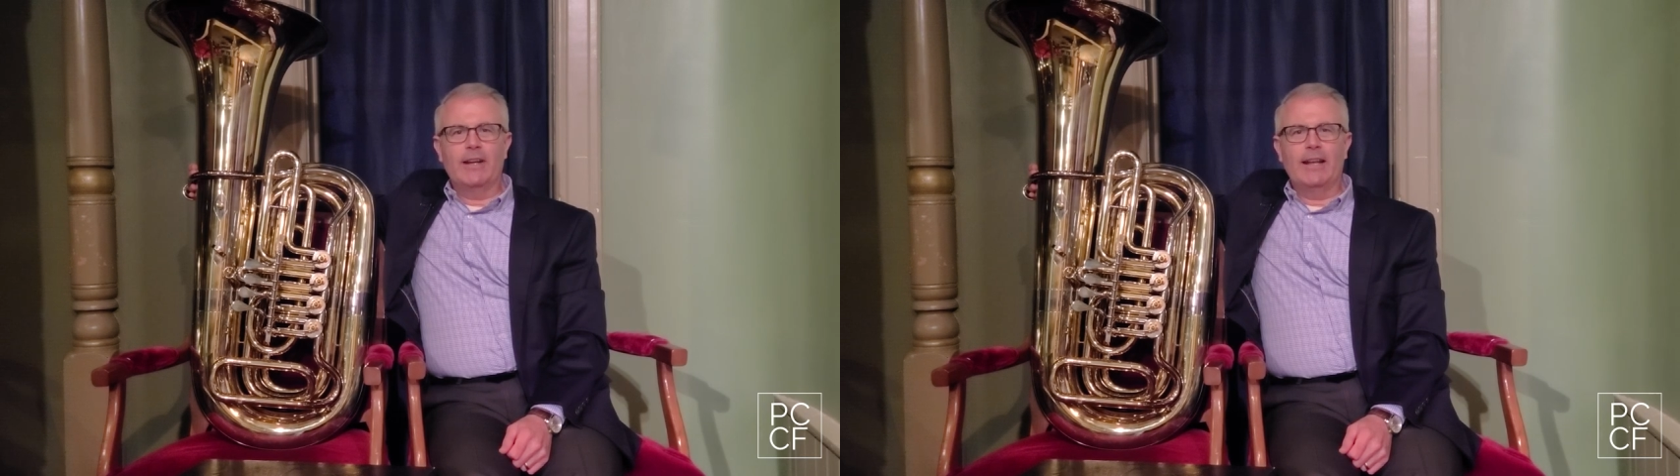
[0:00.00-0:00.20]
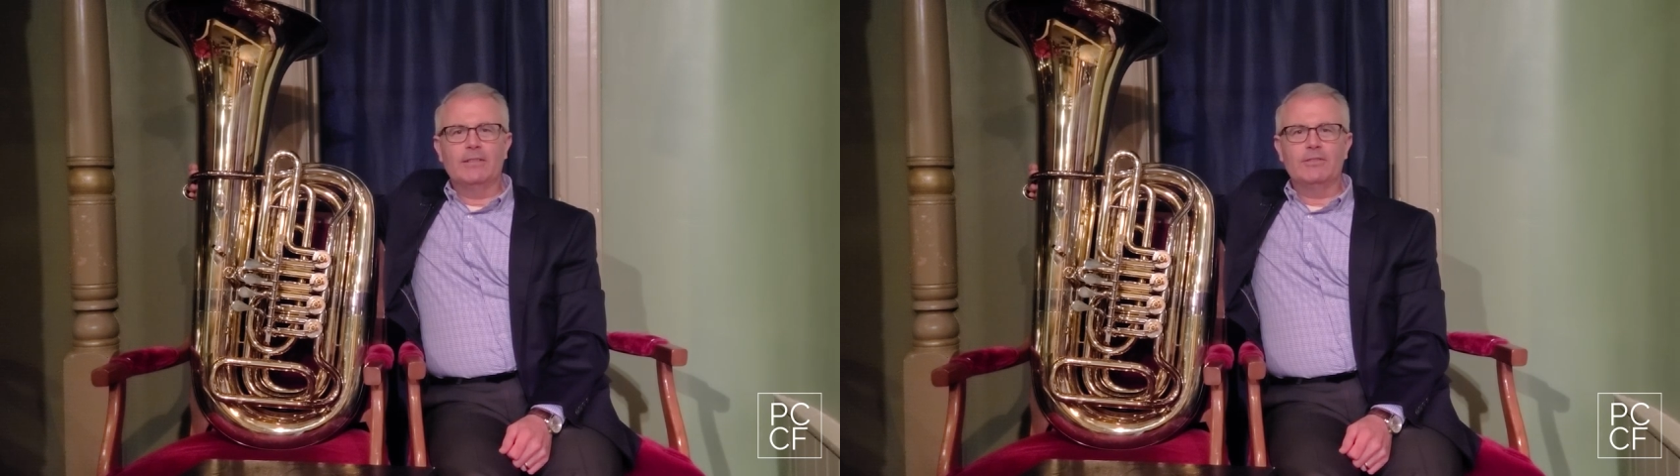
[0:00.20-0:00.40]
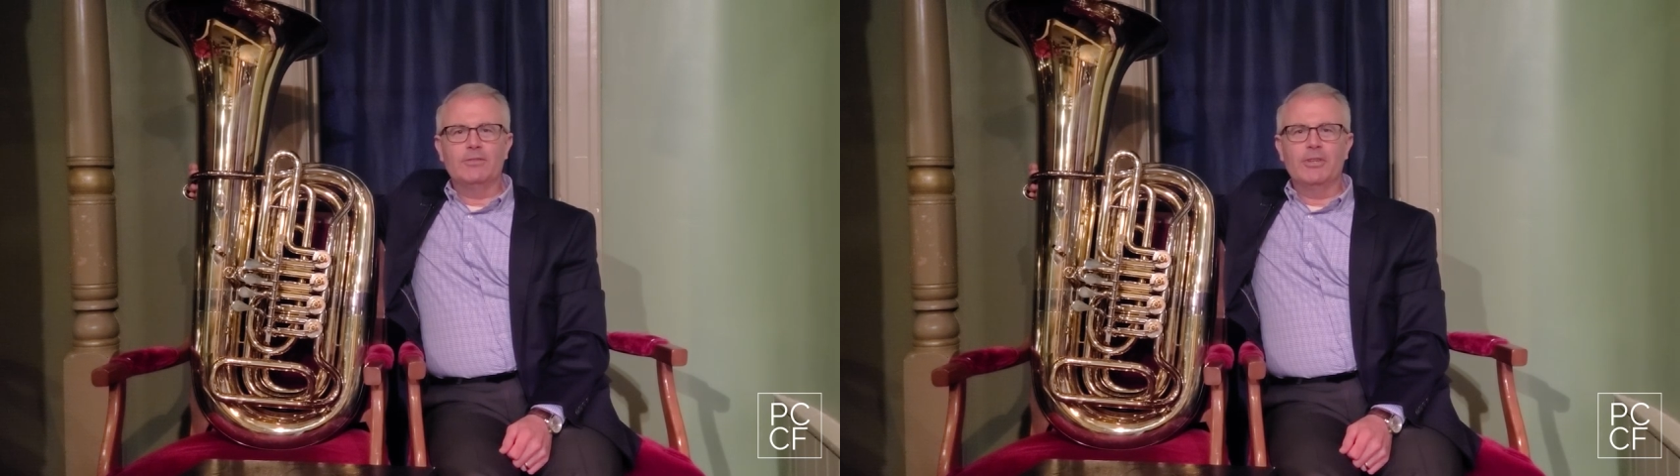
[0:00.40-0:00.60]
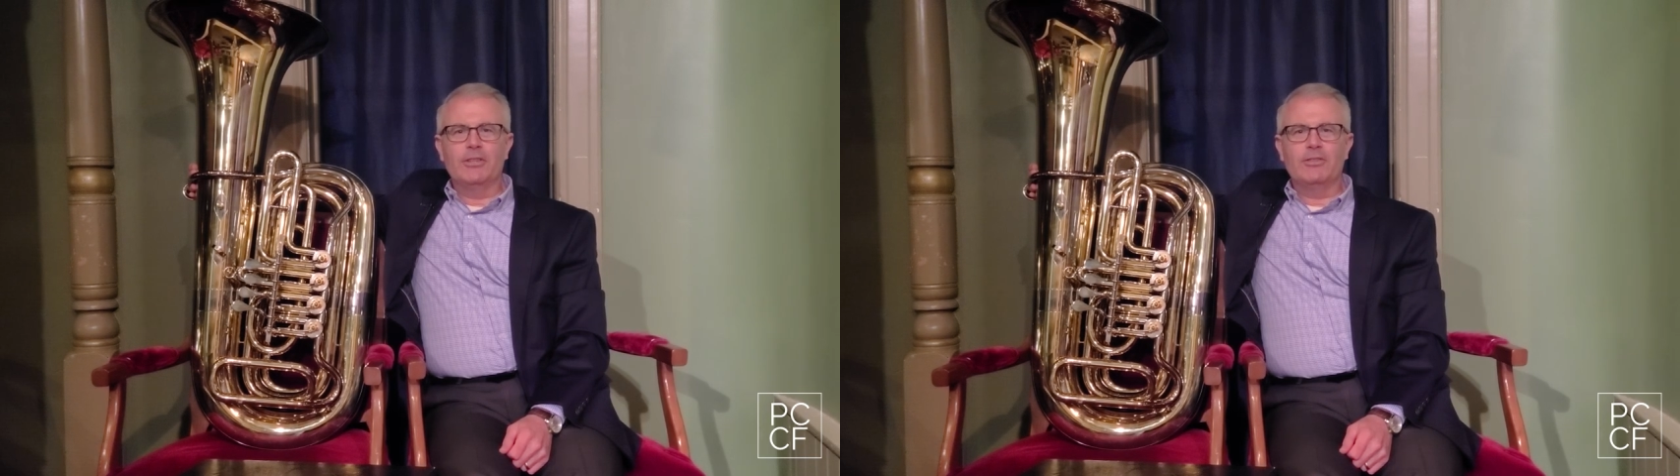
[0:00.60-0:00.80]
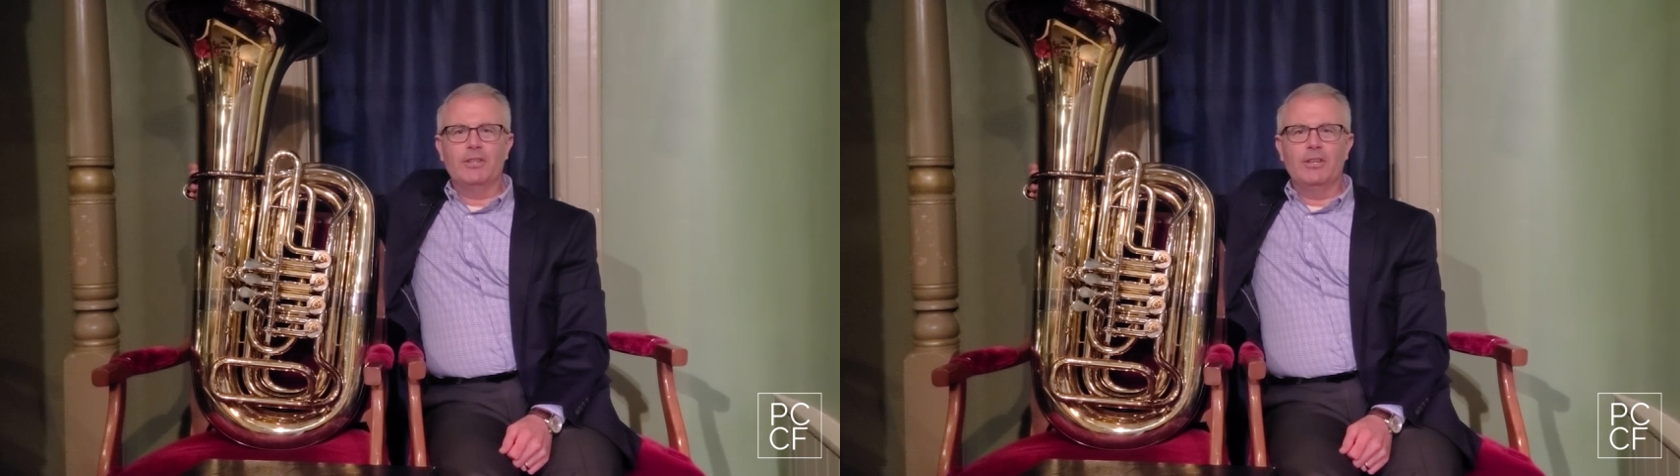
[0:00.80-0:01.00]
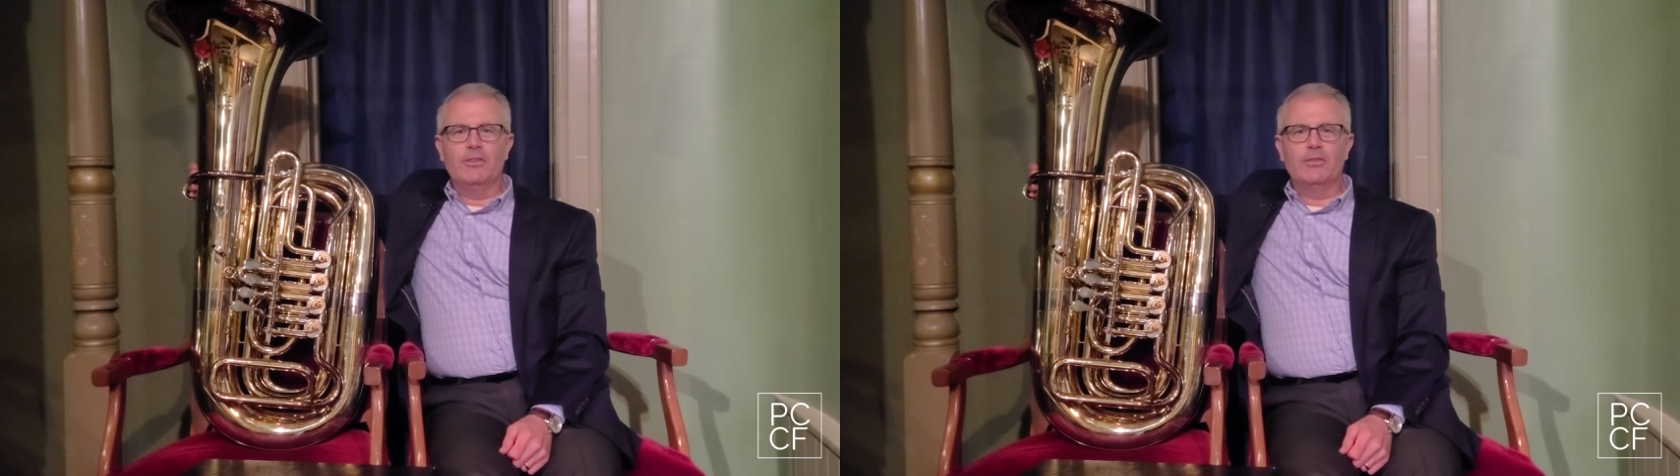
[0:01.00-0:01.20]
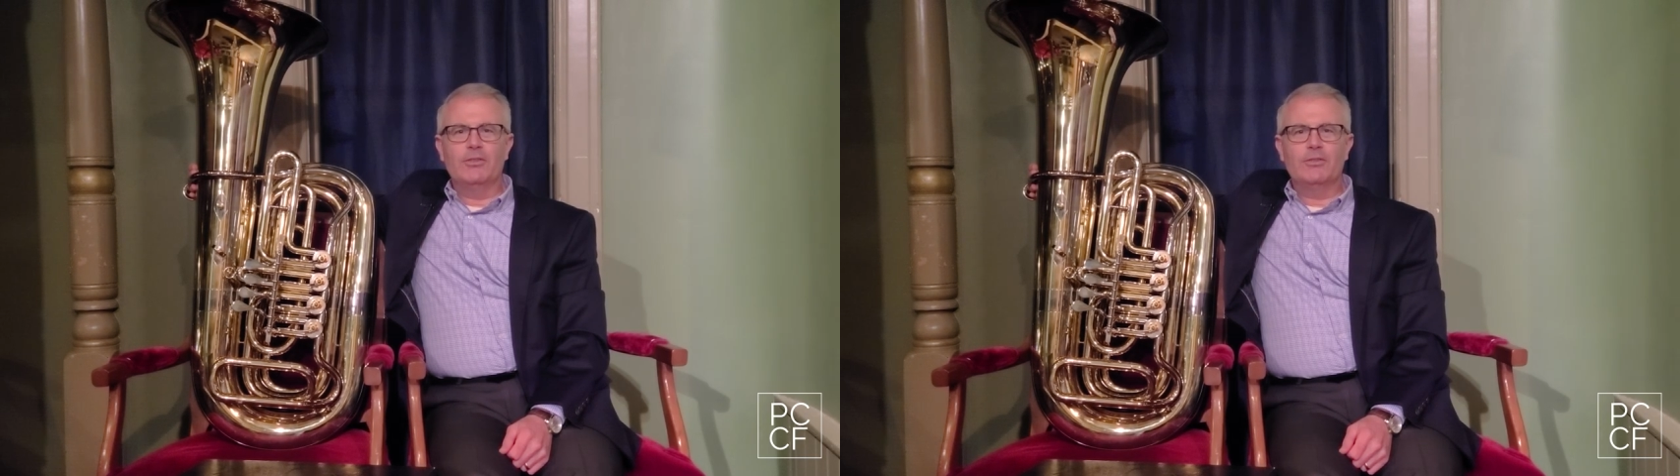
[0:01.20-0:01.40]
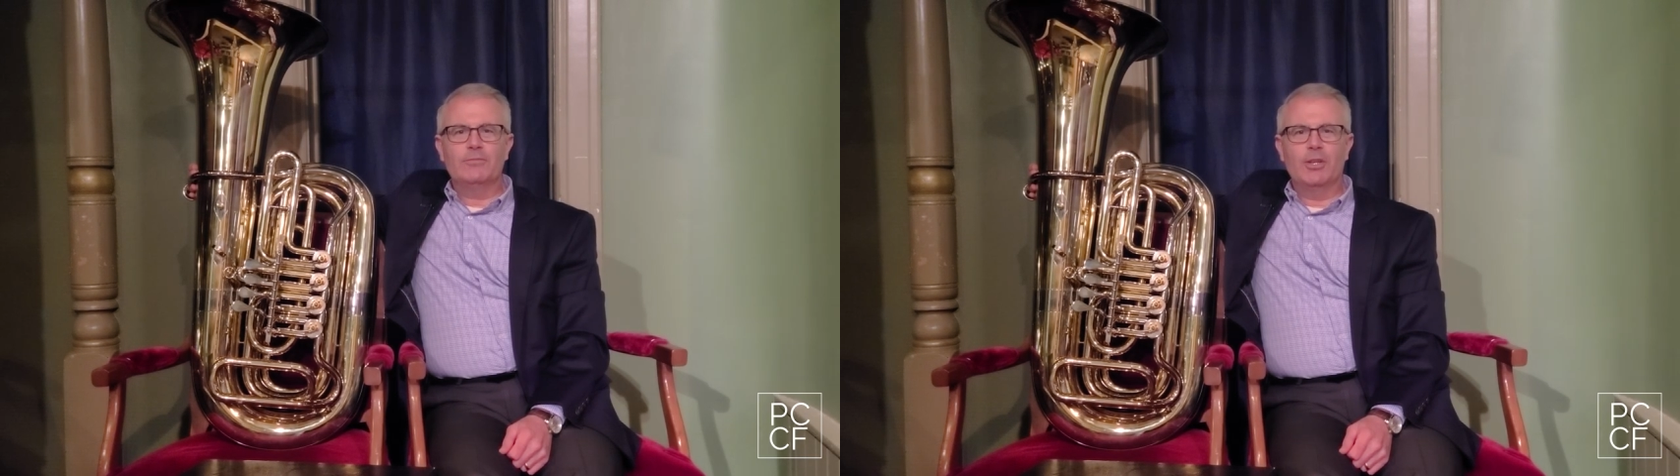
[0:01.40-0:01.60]
grants in recent years
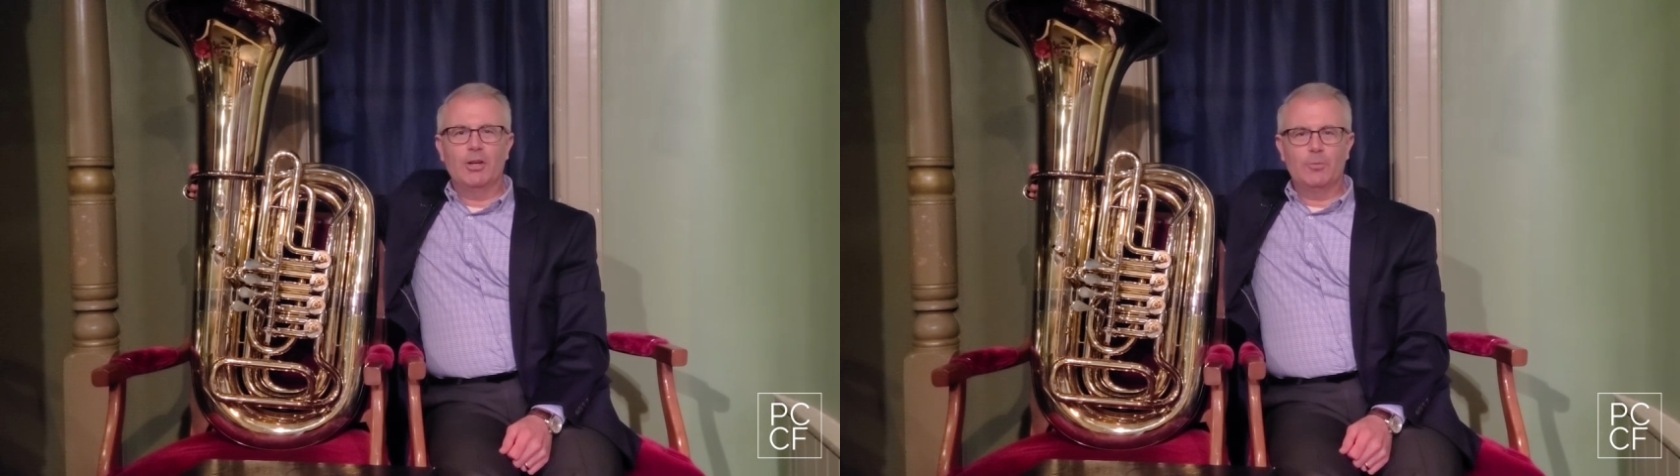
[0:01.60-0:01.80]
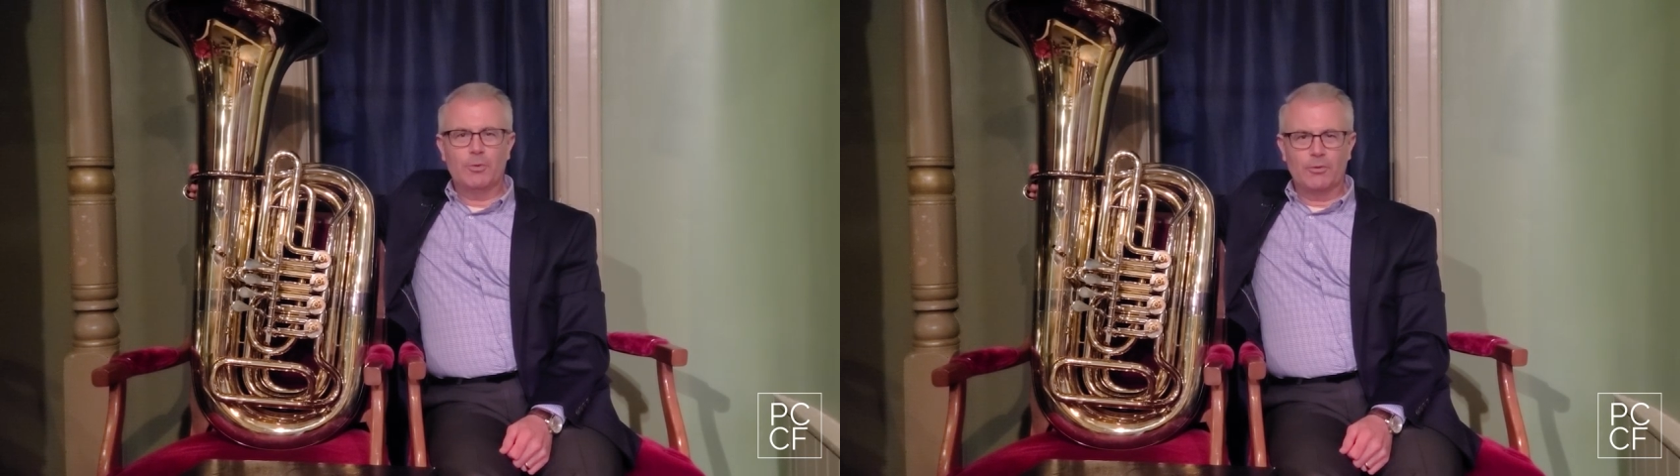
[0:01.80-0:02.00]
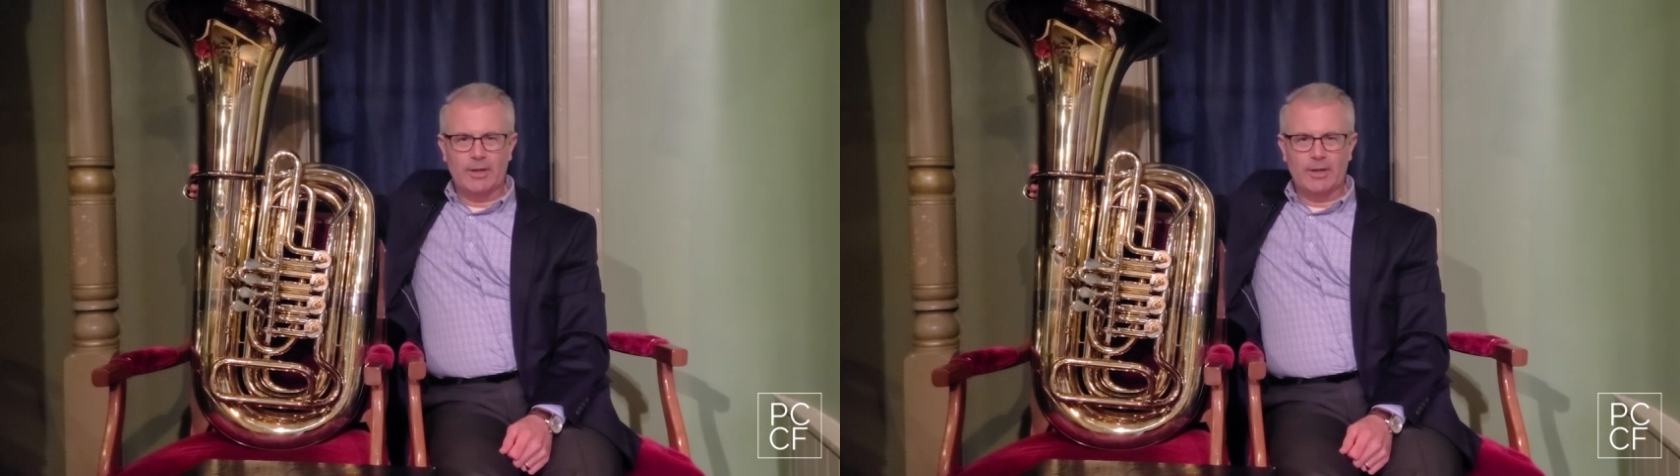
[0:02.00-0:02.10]
to help with